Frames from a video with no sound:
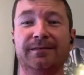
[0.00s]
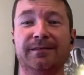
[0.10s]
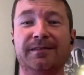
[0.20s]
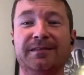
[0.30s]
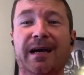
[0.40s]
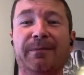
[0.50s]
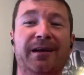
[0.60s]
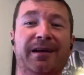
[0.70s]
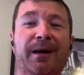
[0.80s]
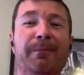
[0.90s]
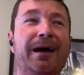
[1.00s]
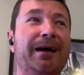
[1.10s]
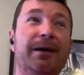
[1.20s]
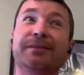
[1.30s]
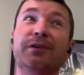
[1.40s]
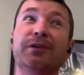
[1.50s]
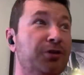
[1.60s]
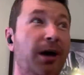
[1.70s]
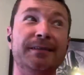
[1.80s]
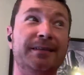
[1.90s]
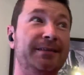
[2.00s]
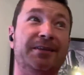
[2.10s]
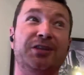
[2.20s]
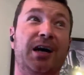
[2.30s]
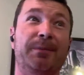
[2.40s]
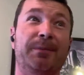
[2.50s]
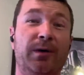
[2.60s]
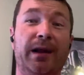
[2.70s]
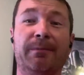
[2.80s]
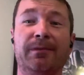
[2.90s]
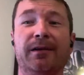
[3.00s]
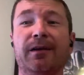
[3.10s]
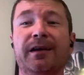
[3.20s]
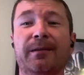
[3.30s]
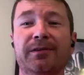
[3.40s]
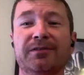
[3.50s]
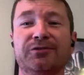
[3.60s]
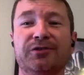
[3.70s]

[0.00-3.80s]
Nothing's happening. I come back. I'm like, dude, I tried to take that shot, but what happened? Like, I got to pull